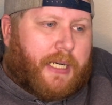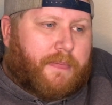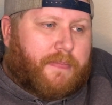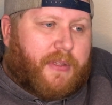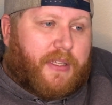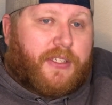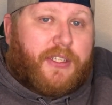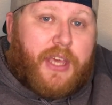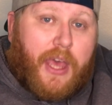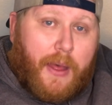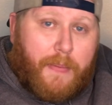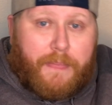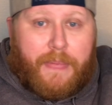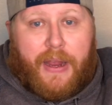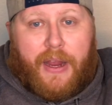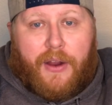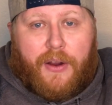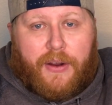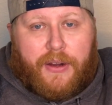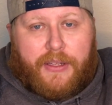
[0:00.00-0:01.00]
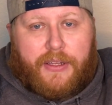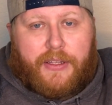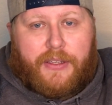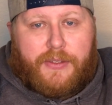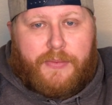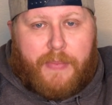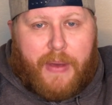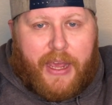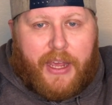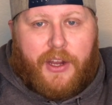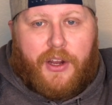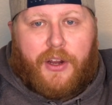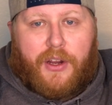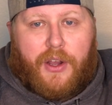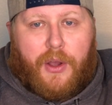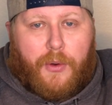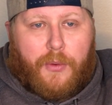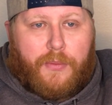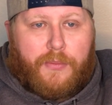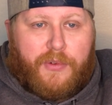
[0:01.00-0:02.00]
this cupbearer and this baker
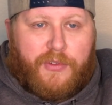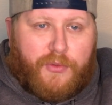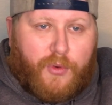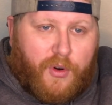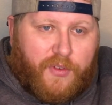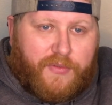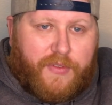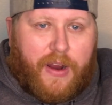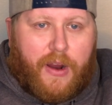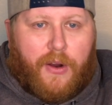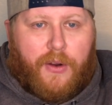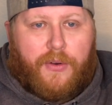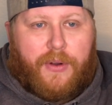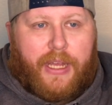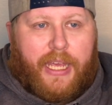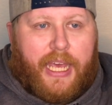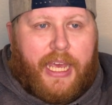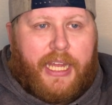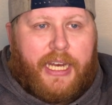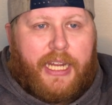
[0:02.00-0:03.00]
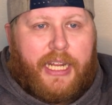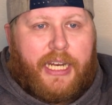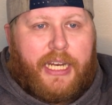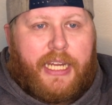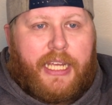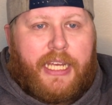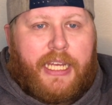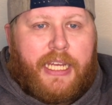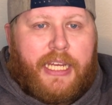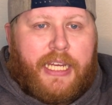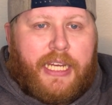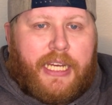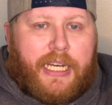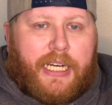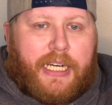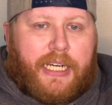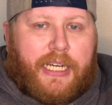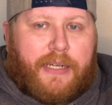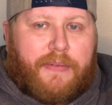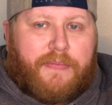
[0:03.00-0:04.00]
go before Pharaoh again,
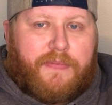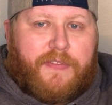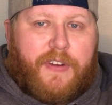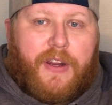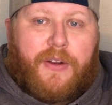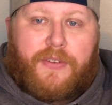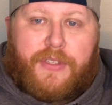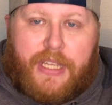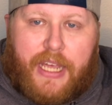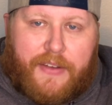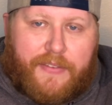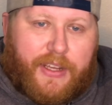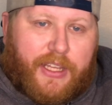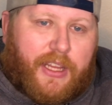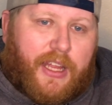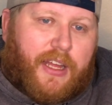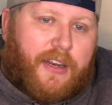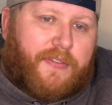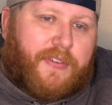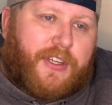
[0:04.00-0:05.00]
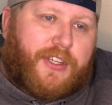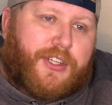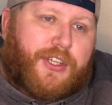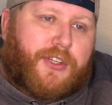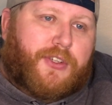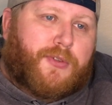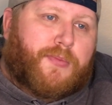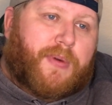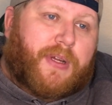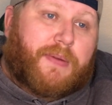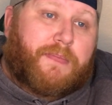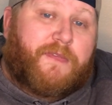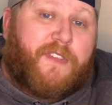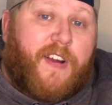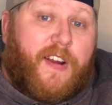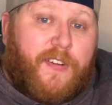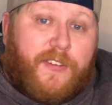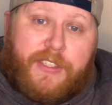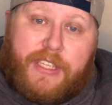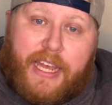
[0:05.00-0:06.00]
and Pharaoh's having a lot of issues, but
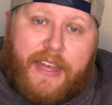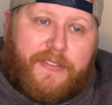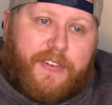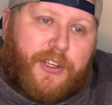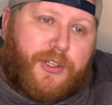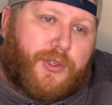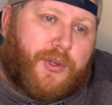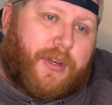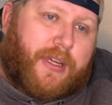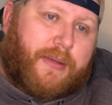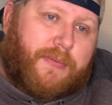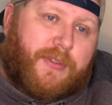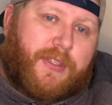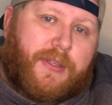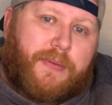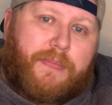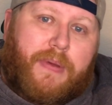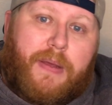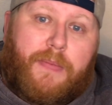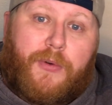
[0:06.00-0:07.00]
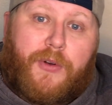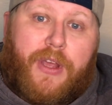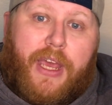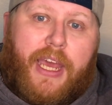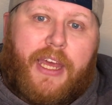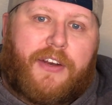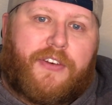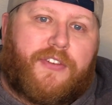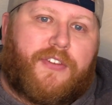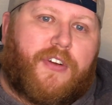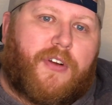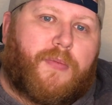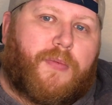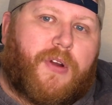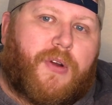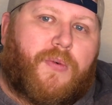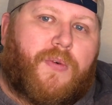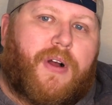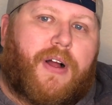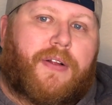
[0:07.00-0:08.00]
Pharaoh's having dreams that people can't
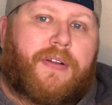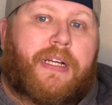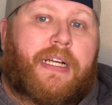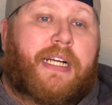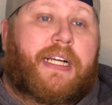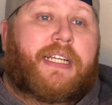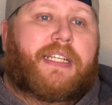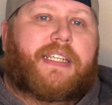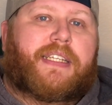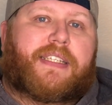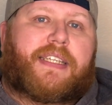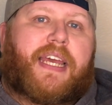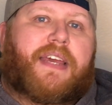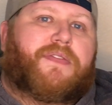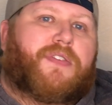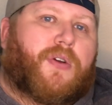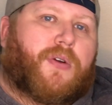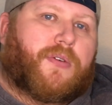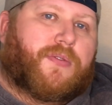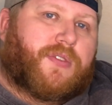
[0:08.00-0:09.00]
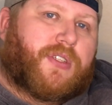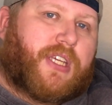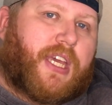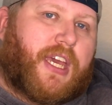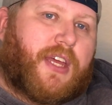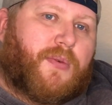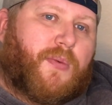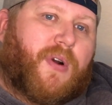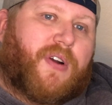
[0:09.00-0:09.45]
interpret well to save their own skin.